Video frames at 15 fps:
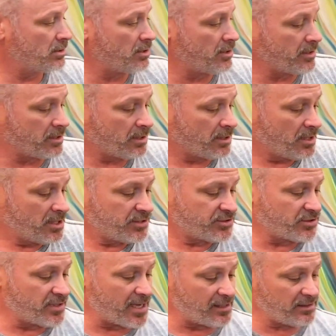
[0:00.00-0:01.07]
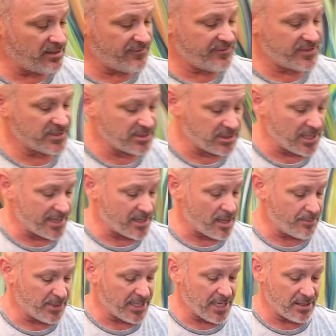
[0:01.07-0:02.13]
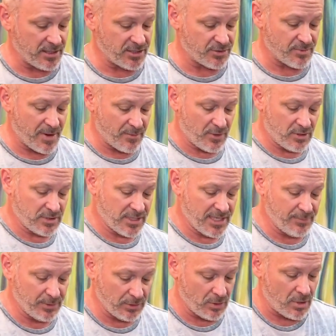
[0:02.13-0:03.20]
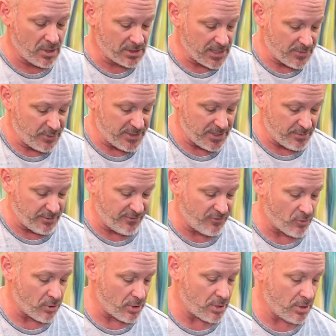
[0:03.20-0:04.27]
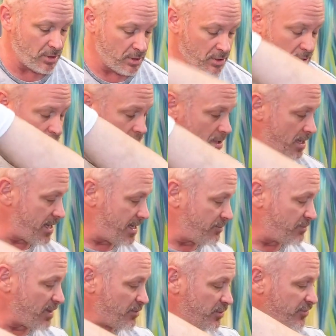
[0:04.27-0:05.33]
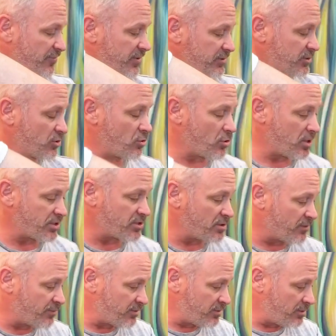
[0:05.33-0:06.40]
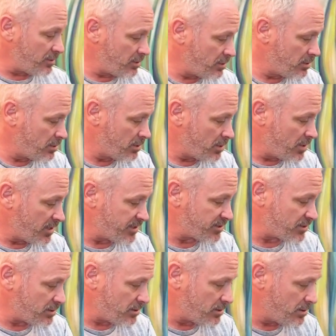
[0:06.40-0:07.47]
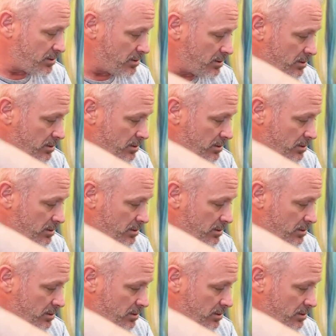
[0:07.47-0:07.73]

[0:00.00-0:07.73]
Good. So now lift this leg up again, because remember, keep it long like we did before. And remember, you felt a crossover. Uh huh. Now so I just feel it